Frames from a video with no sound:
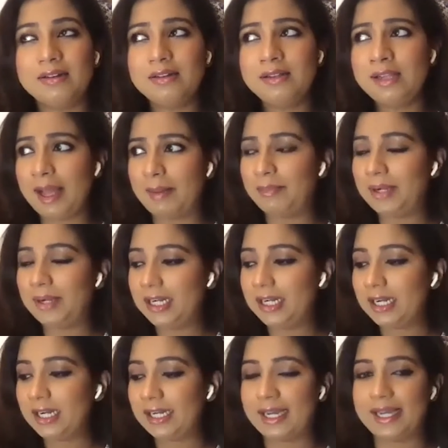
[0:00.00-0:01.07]
happened
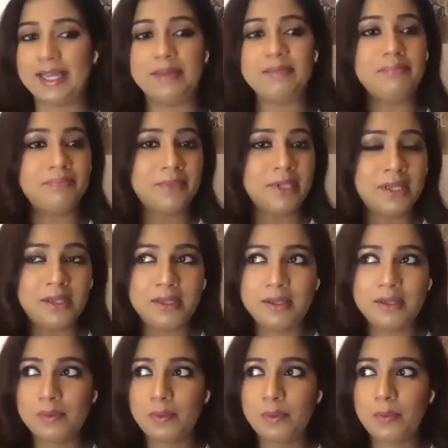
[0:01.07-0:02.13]
in a time
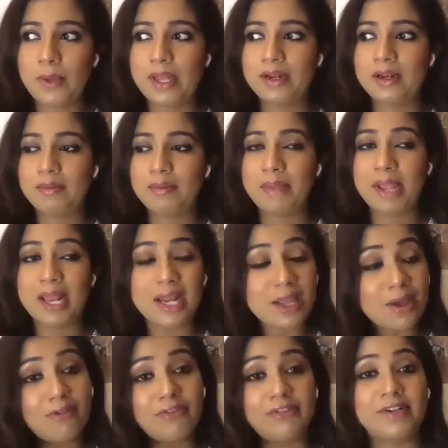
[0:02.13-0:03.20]
when
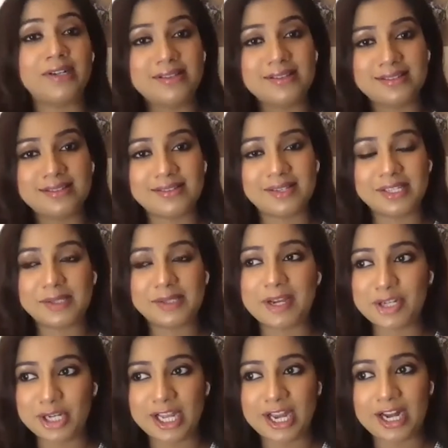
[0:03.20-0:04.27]
many of us,
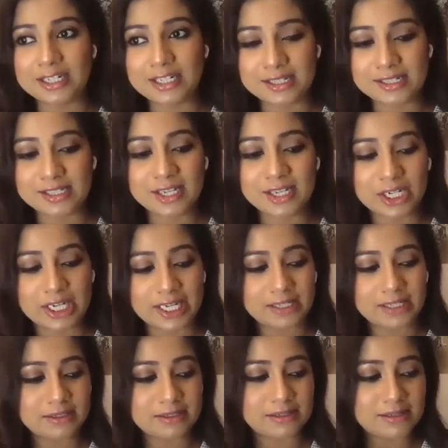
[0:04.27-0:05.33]
especially artists,
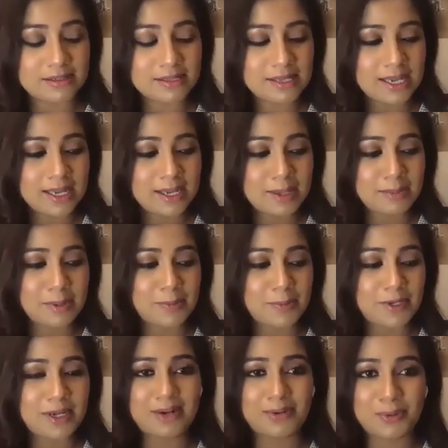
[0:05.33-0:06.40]
creators,
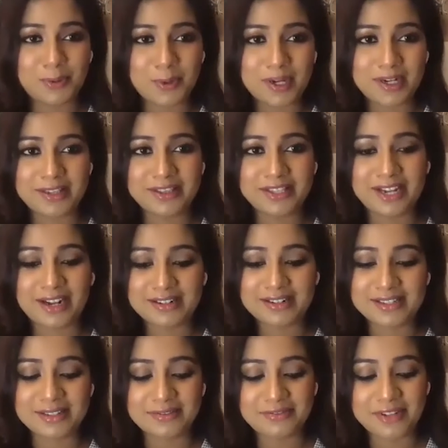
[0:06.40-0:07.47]
people are who are in the
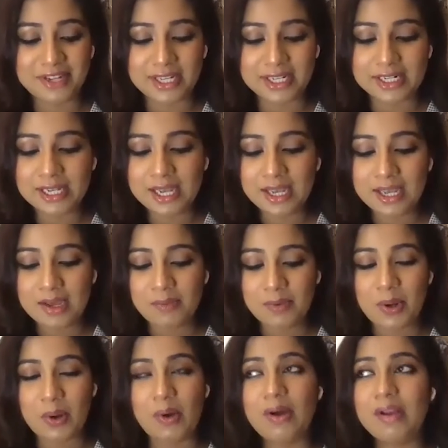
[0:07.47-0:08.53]
artistic field,
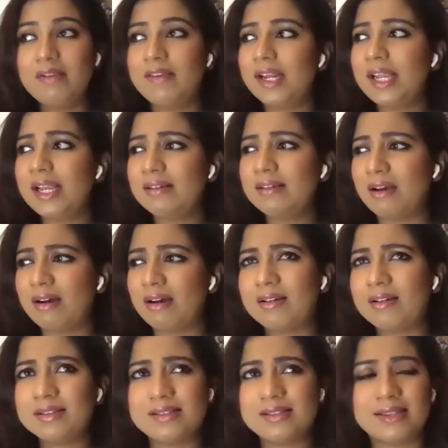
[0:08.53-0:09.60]
were all very
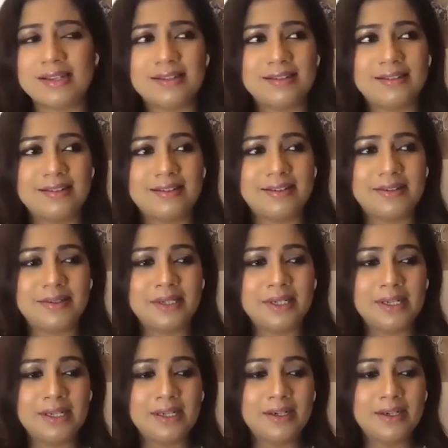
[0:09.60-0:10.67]
lost and uh,
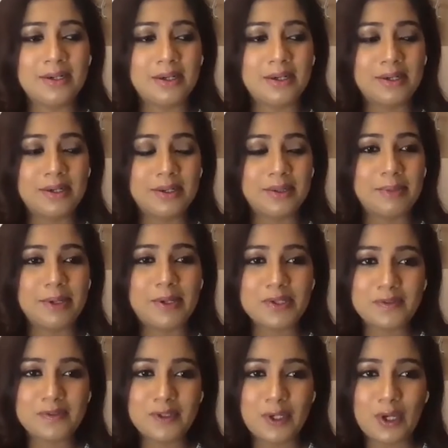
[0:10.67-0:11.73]
uh,
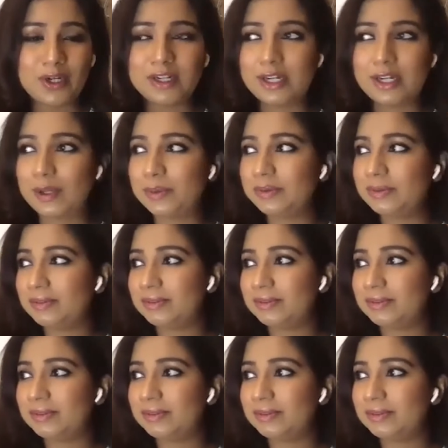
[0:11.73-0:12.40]
because of the lockdown,